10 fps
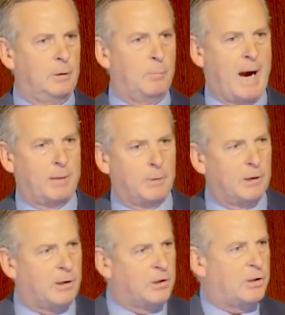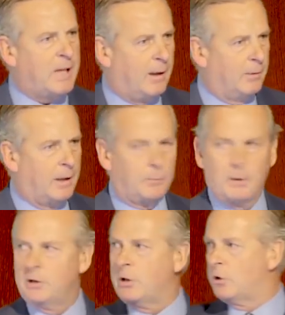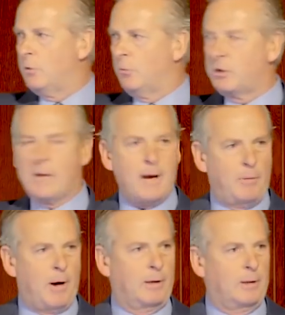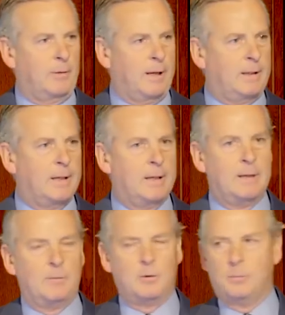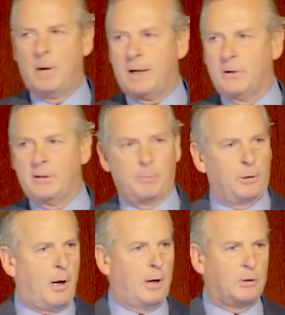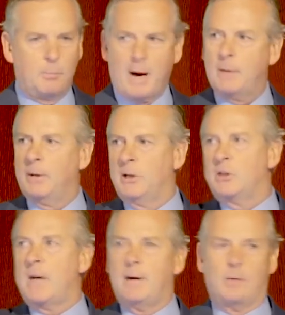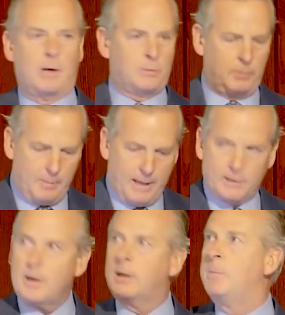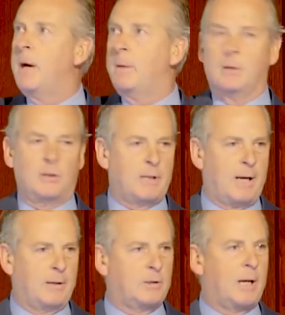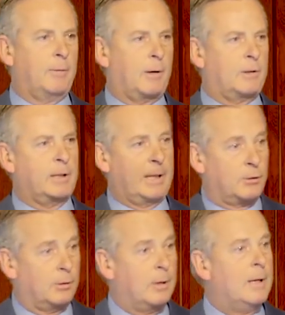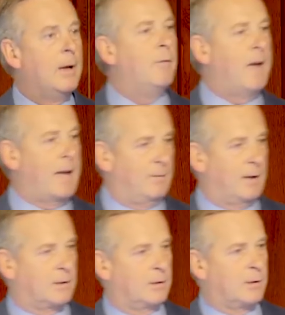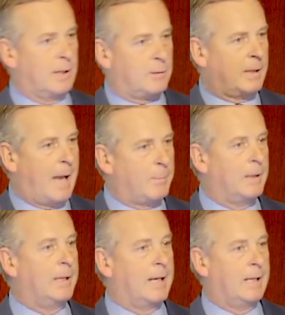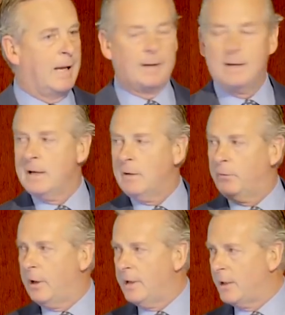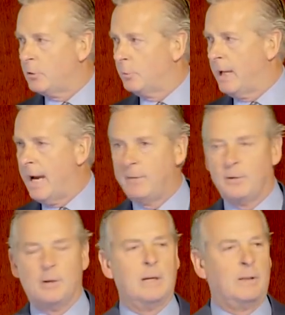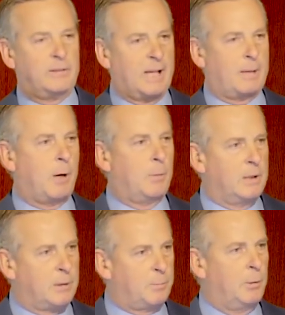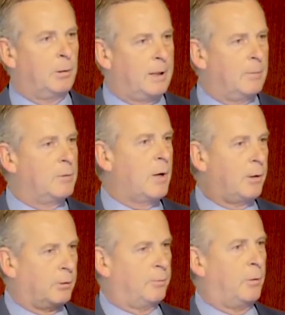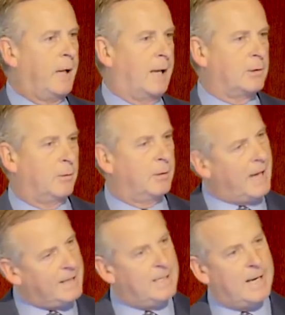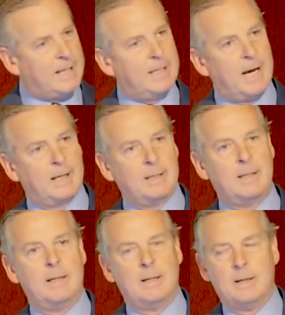you buy it when it's on sale, not when it just skyrocketed, right? If you buy contemporary art, you buy when it skyrockets. When you buy a stock, you buy when it skyrockets, unless you're a value investor. So that's what happened in 99. Very natural behavior. The tech bubble is purely a result of all that. So in 1999,